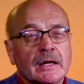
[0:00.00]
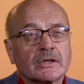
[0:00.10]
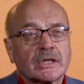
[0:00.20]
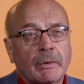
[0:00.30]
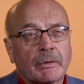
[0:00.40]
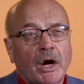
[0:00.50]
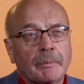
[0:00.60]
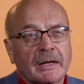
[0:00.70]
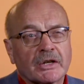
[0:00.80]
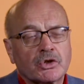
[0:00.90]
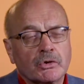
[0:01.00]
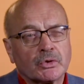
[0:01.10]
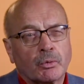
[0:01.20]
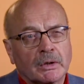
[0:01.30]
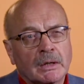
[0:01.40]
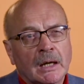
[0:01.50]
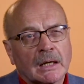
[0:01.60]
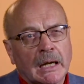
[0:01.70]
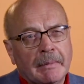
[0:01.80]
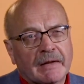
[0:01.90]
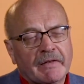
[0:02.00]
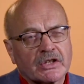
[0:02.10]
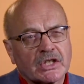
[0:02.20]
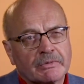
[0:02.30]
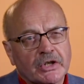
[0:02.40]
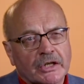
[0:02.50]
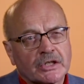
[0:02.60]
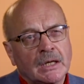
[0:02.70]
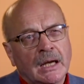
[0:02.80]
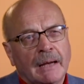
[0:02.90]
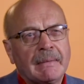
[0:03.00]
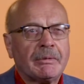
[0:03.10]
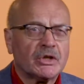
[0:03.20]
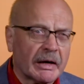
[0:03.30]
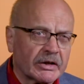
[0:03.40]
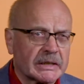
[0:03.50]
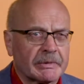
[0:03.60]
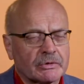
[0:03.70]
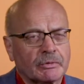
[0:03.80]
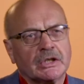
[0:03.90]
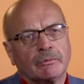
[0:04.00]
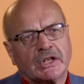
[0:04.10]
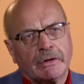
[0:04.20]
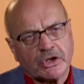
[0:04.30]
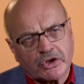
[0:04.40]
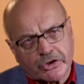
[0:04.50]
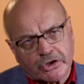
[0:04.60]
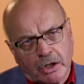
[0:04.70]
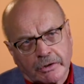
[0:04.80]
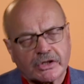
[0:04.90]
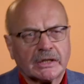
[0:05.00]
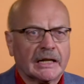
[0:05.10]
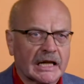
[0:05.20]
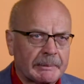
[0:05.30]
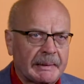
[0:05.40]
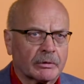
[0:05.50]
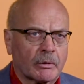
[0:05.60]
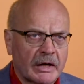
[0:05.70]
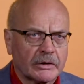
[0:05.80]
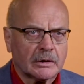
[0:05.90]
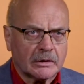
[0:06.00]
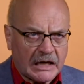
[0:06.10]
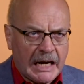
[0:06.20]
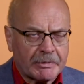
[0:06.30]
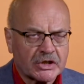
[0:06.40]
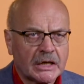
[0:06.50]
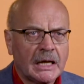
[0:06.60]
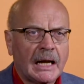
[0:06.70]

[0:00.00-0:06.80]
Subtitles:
So we would hope that our students would come out of our subjects and maybe do other subjects with our Indigenous scholars and other people around the campus